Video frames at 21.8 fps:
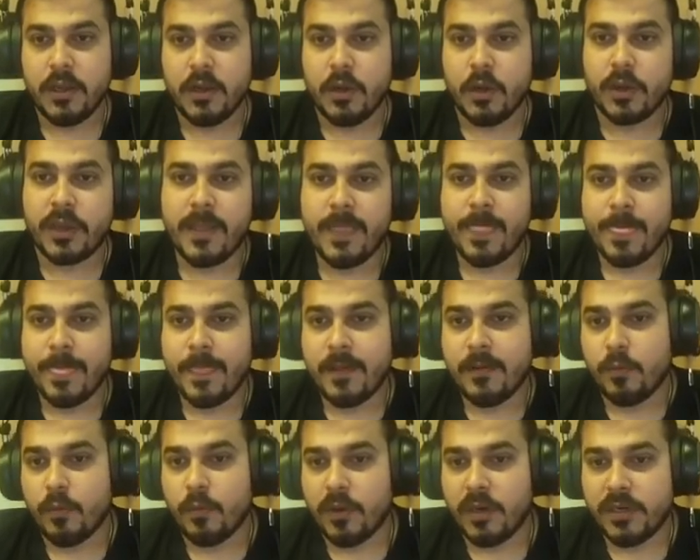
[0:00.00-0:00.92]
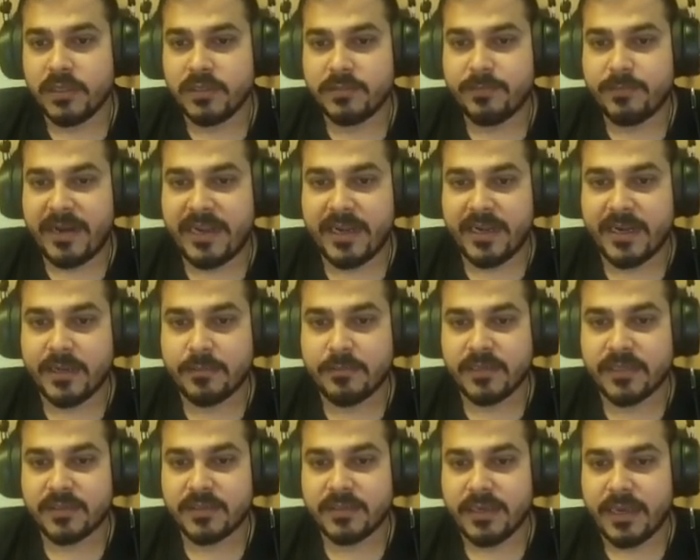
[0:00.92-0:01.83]
Okay, world is my
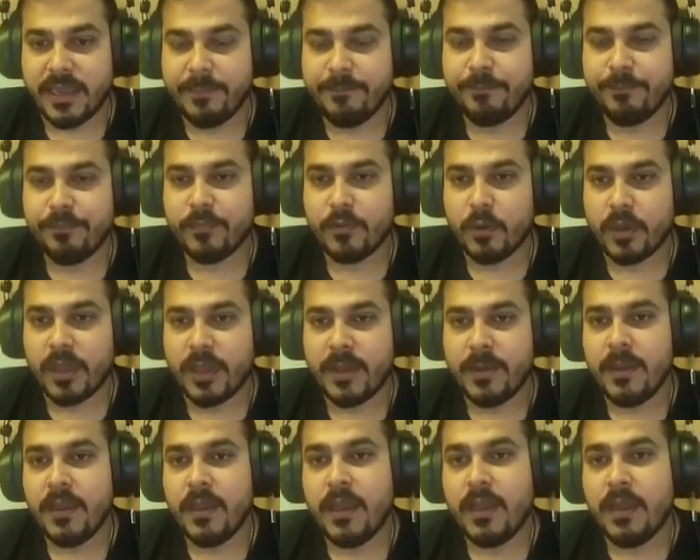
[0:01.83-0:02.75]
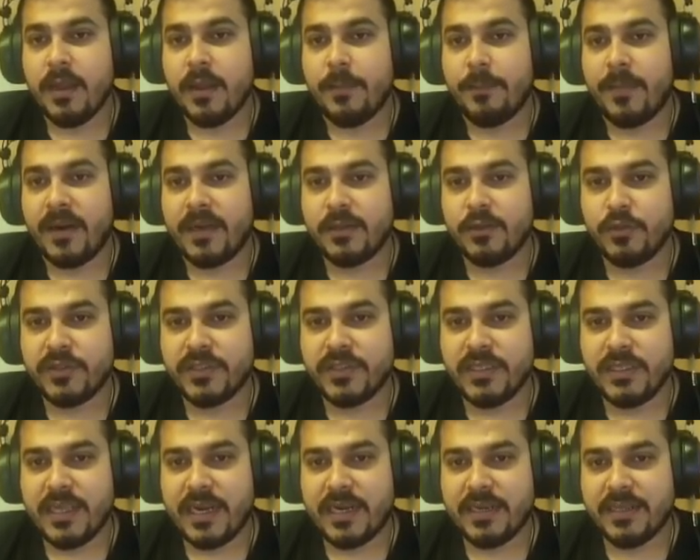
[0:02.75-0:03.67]
database name. Okay, but you
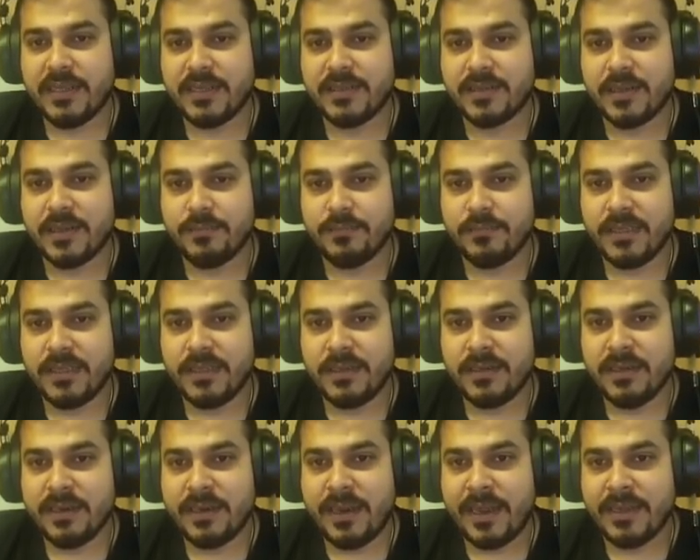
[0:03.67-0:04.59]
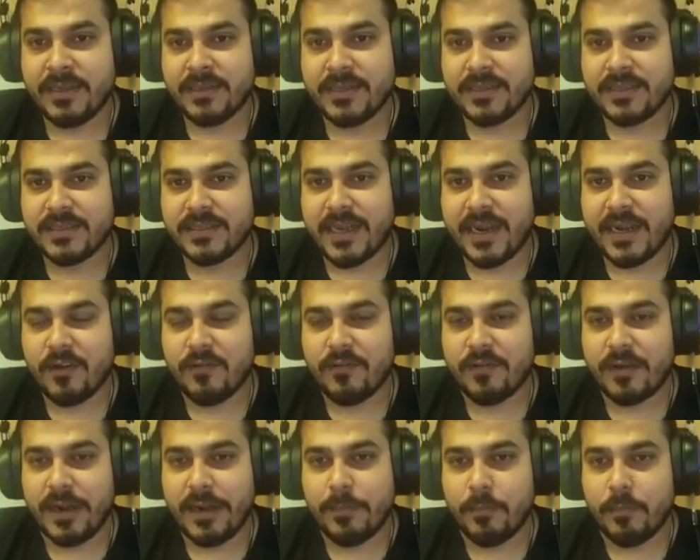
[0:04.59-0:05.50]
see that there is something like this kind of
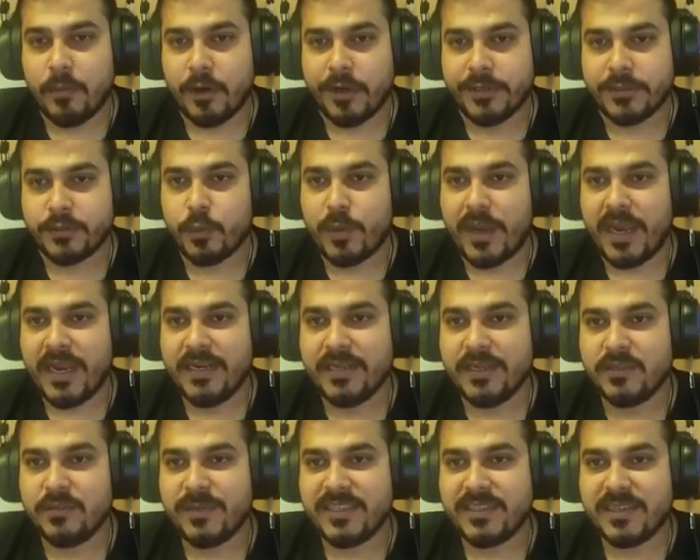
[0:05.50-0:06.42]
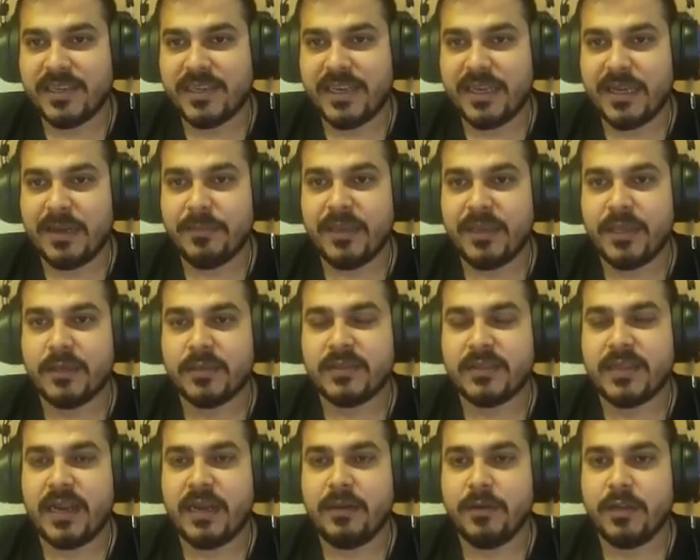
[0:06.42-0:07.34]
red points. Why it is basically coming is
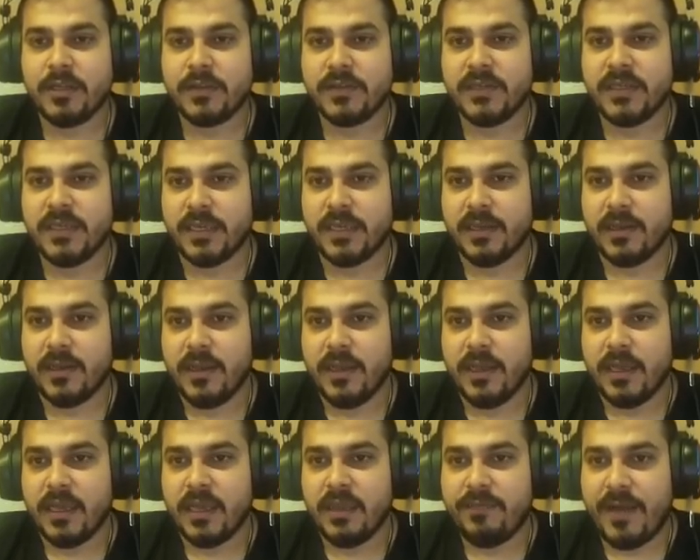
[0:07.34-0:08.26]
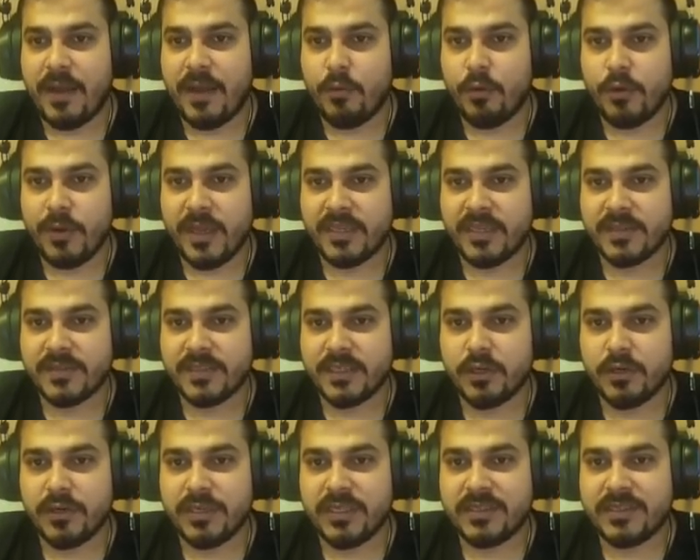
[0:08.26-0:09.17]
that because see, if I want to
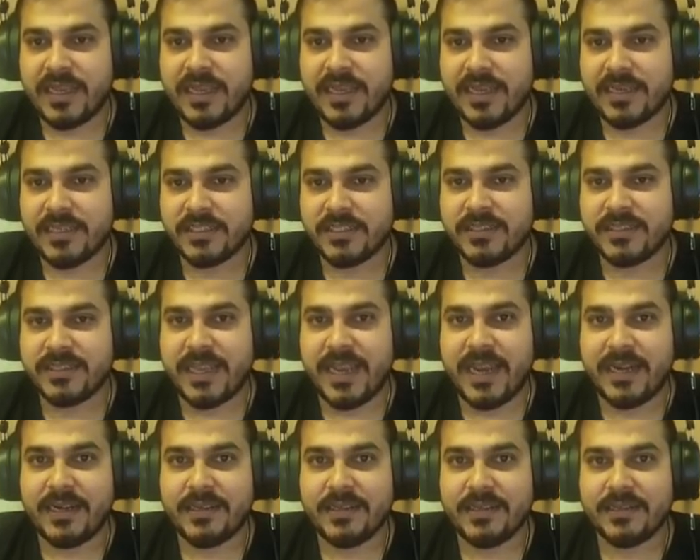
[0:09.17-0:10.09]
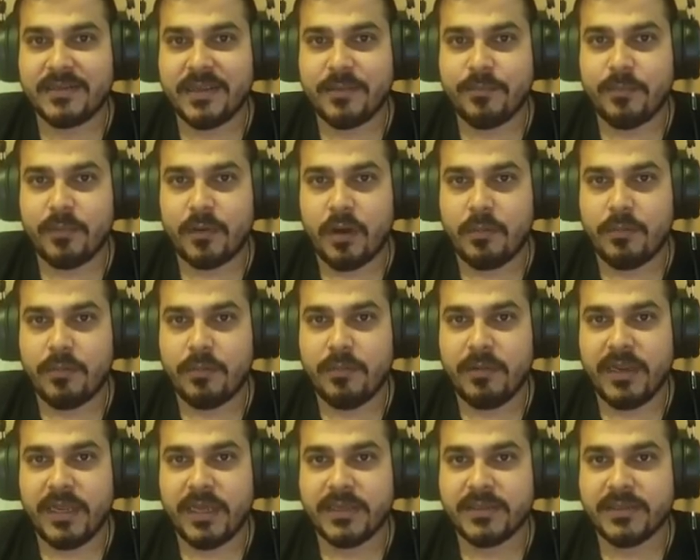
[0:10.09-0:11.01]
execute this, I can just select this and
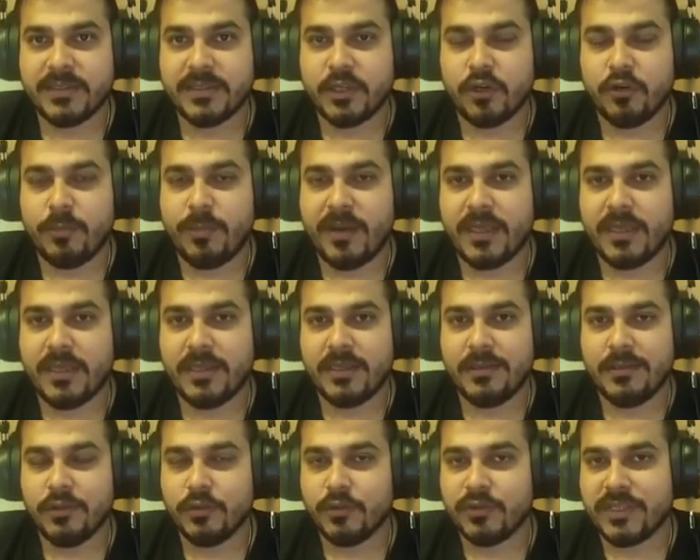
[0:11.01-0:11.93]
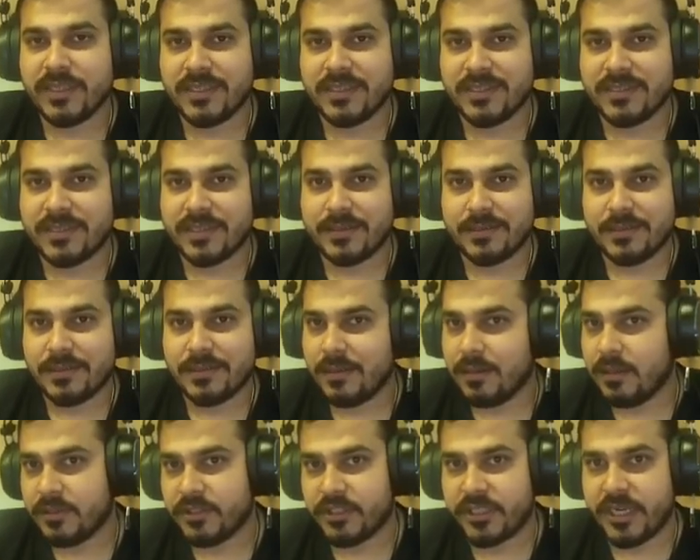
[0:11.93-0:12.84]
probably execute by using this
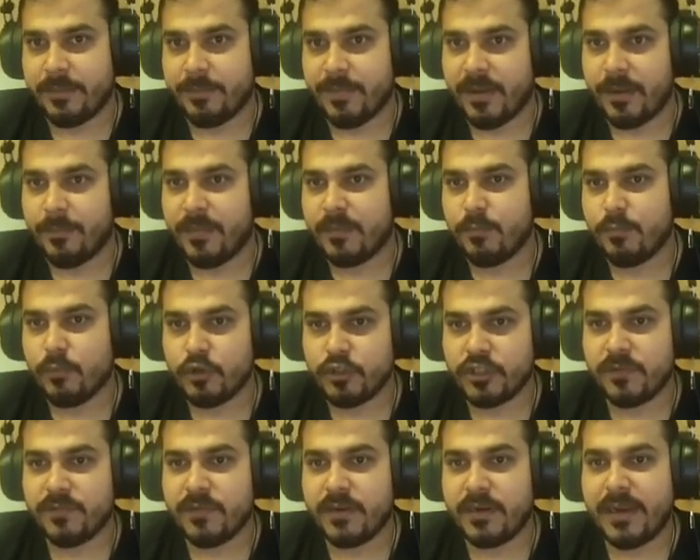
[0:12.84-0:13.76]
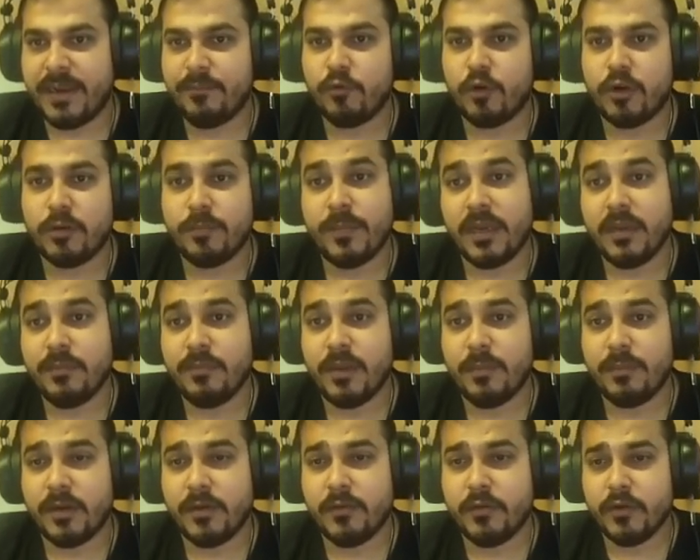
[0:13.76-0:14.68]
statement. But most of the time what many
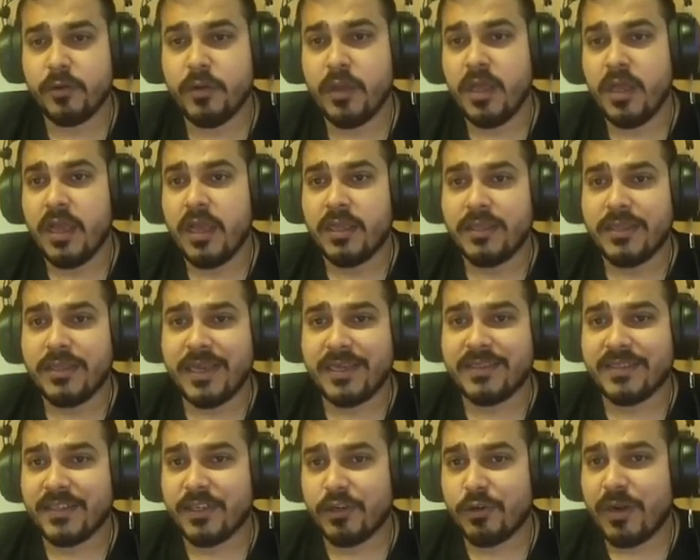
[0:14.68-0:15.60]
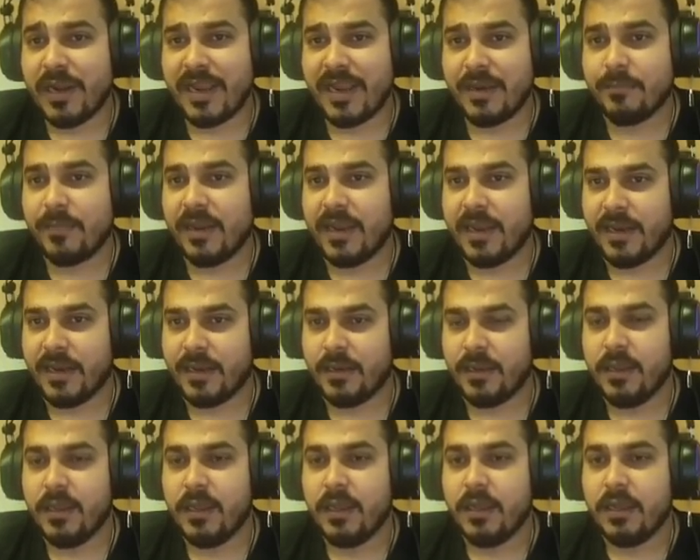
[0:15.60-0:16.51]
people do, they execute line by line.
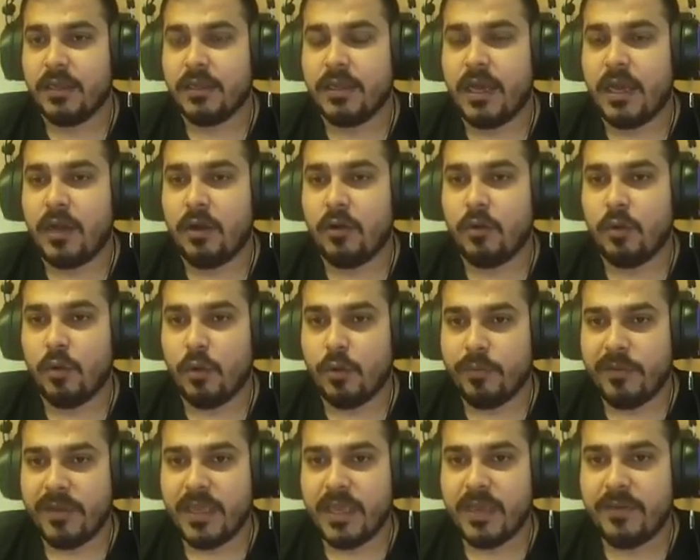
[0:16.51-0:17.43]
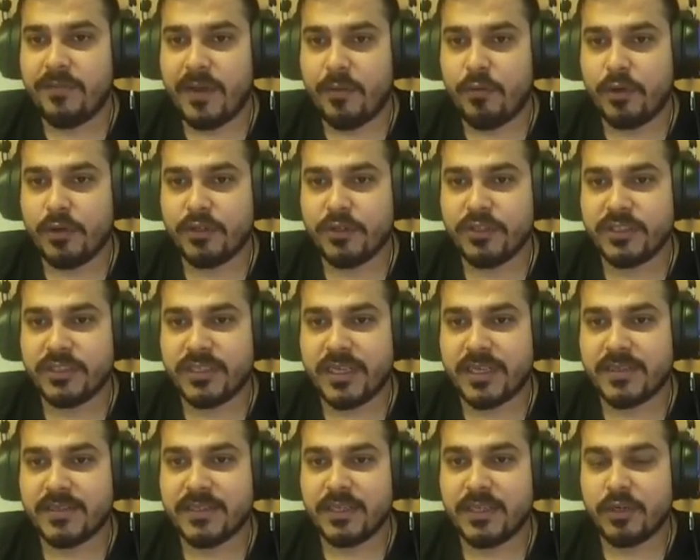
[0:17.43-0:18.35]
Now over here, if I want to just
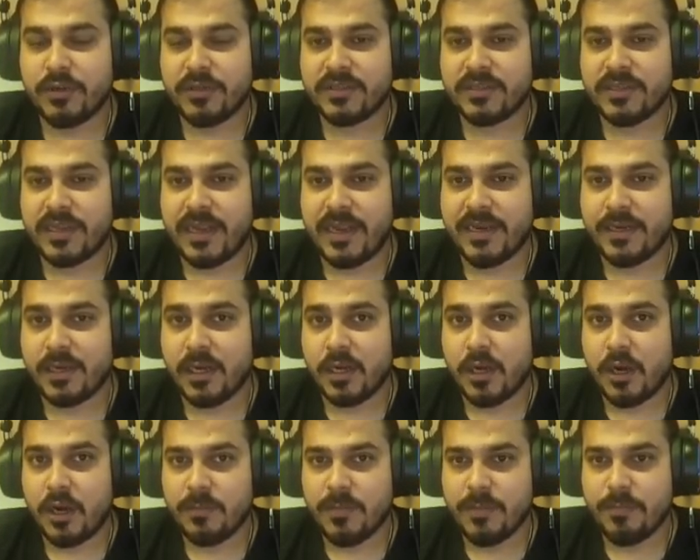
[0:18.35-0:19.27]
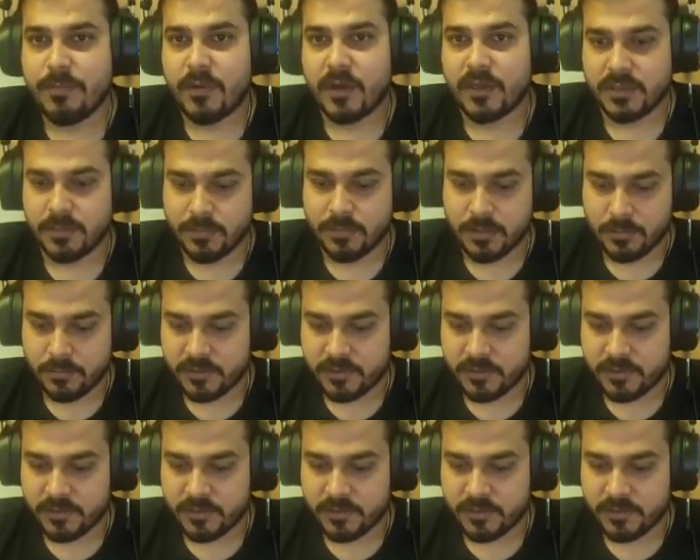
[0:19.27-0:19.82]
execute this line, it will not be possible.